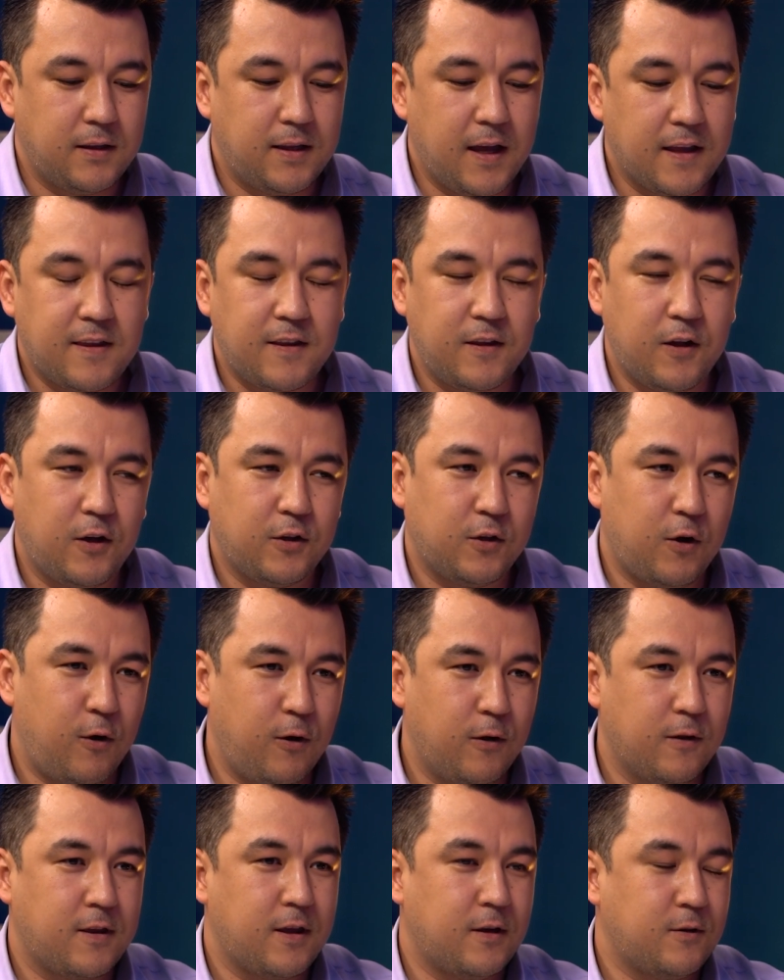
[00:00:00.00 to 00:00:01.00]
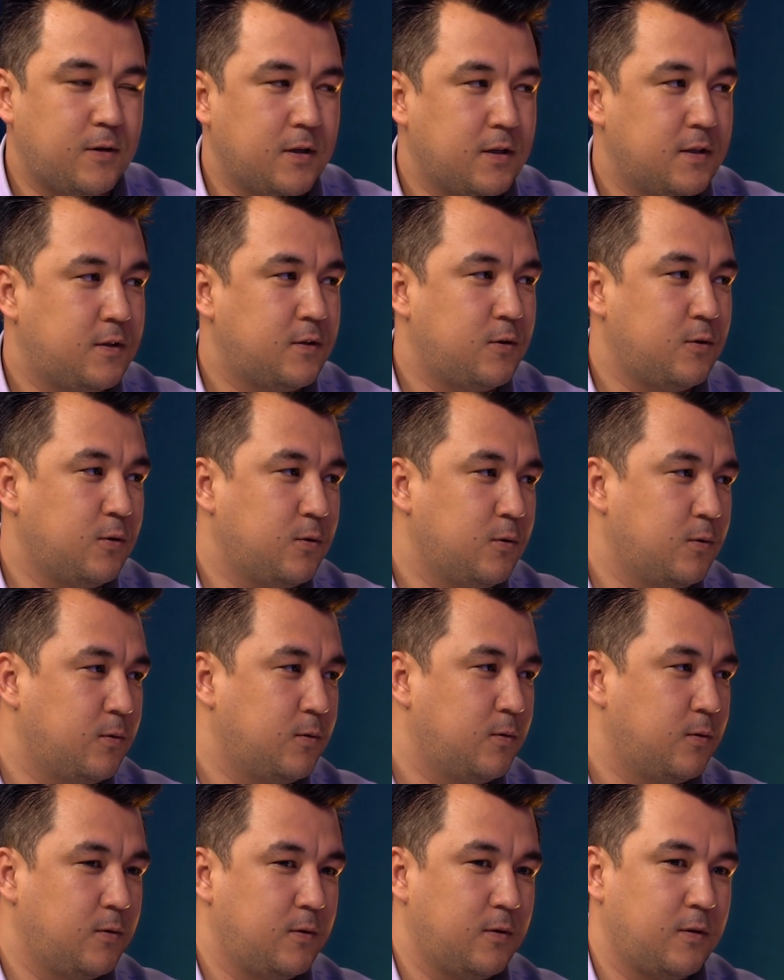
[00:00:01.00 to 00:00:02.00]
that's not all there is
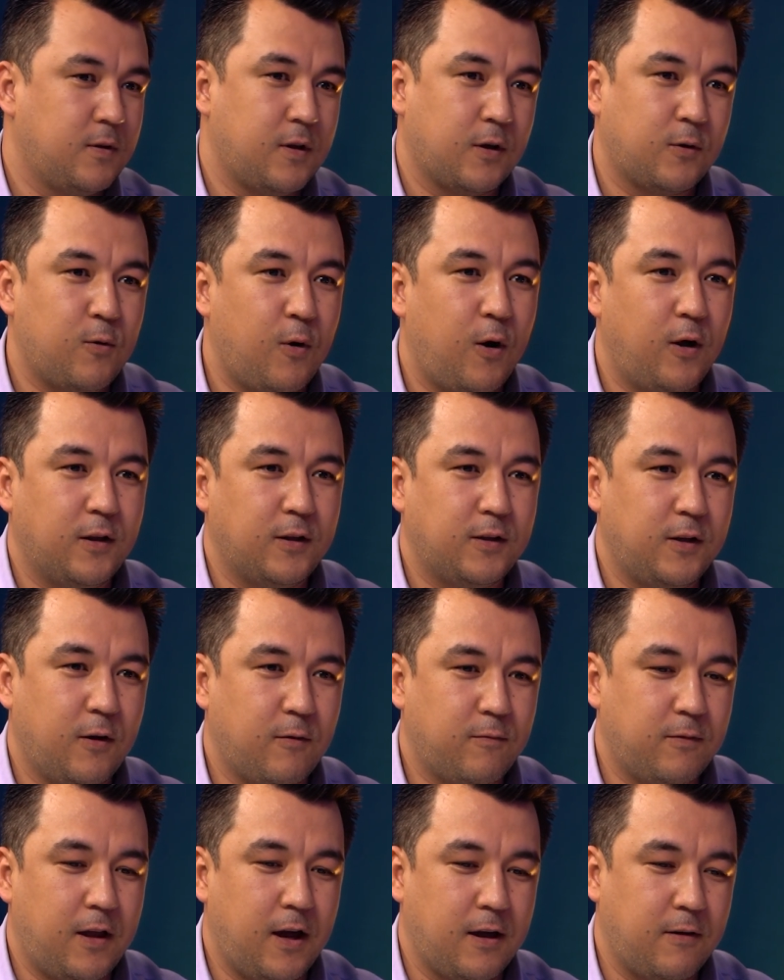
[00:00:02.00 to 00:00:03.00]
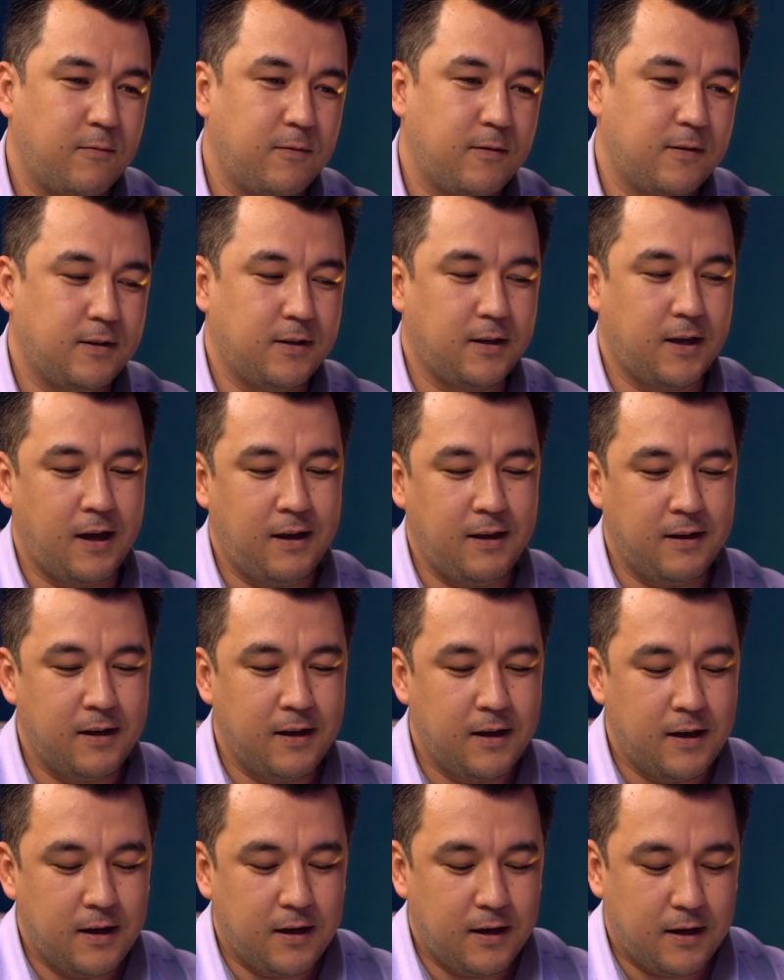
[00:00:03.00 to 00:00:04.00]
to the quality of life, yeah?
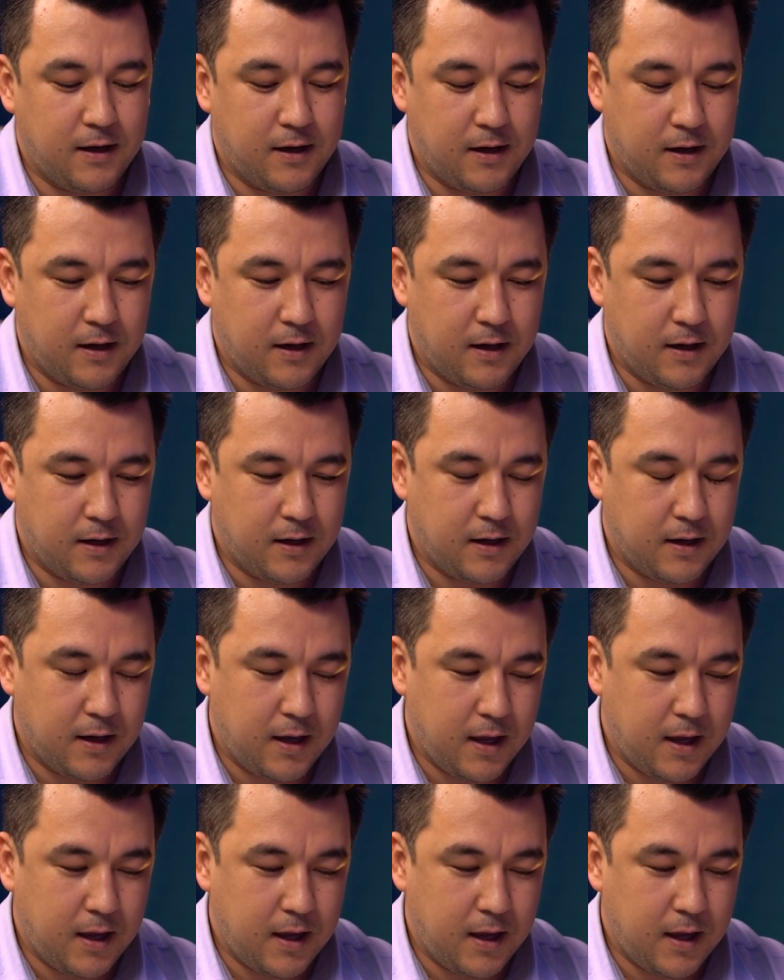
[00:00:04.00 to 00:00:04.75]
I